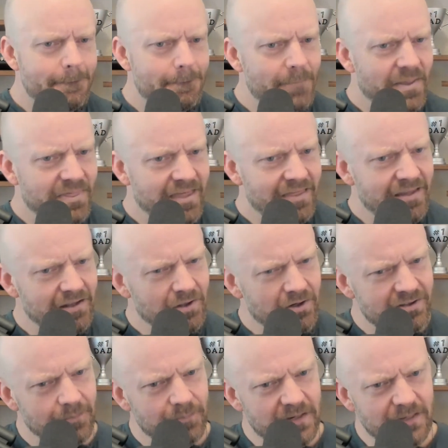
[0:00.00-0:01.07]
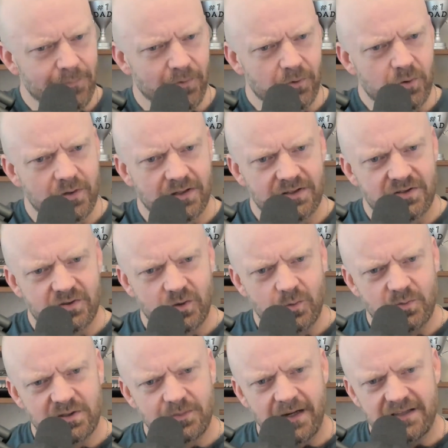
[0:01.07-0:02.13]
But then they looked at people who
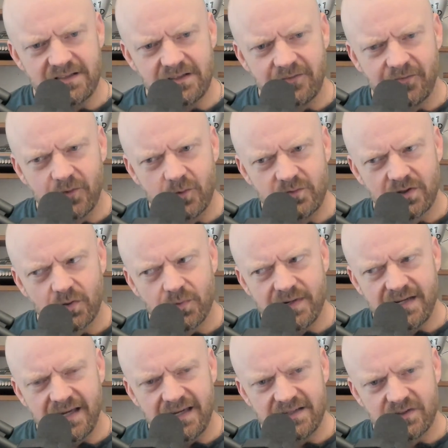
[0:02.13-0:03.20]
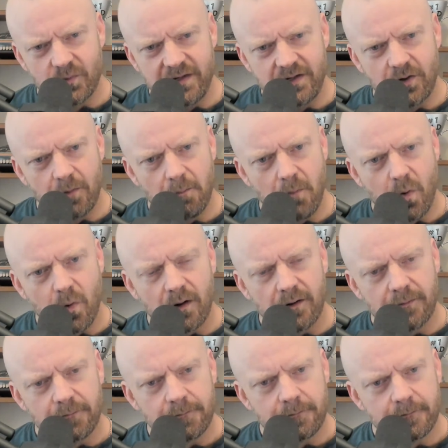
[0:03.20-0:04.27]
consumed spicy foods 3 days a week or
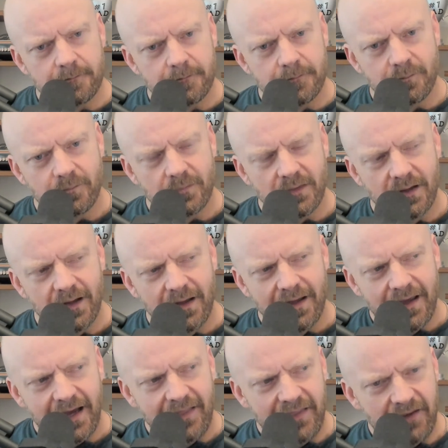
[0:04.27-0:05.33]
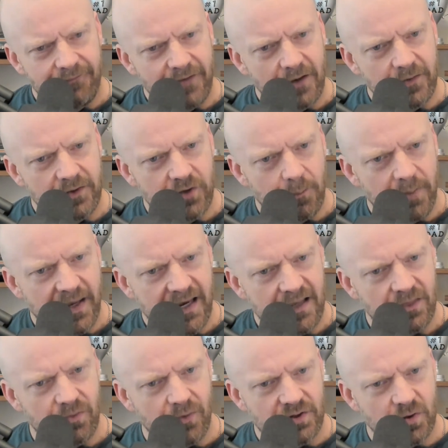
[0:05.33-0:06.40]
more, and they found that their pain
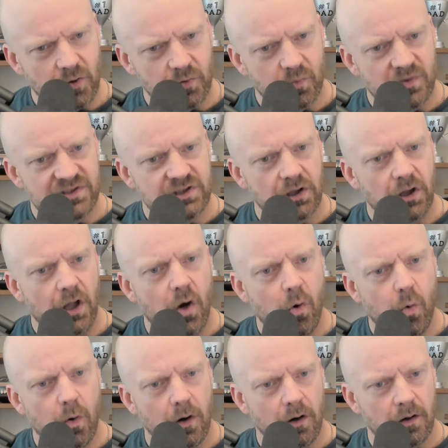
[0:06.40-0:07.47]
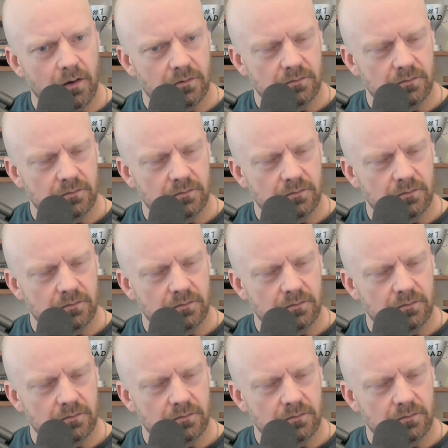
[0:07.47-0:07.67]
threshold was lower.